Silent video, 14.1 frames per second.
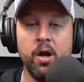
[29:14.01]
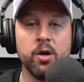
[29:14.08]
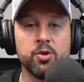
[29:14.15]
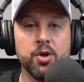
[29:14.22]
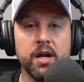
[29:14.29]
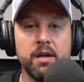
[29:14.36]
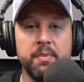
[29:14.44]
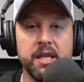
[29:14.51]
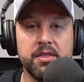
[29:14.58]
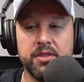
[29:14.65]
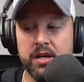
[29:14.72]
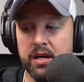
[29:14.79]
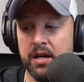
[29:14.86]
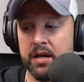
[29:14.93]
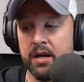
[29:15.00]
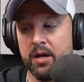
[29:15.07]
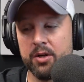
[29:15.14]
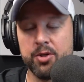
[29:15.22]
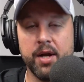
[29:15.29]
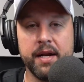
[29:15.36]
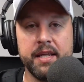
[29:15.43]
or trying to be a thug,
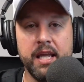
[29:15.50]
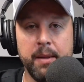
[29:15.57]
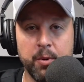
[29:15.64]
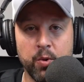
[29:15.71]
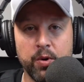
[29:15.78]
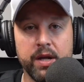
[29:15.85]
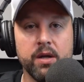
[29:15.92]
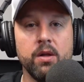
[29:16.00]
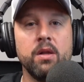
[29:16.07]
or trying to keep it real.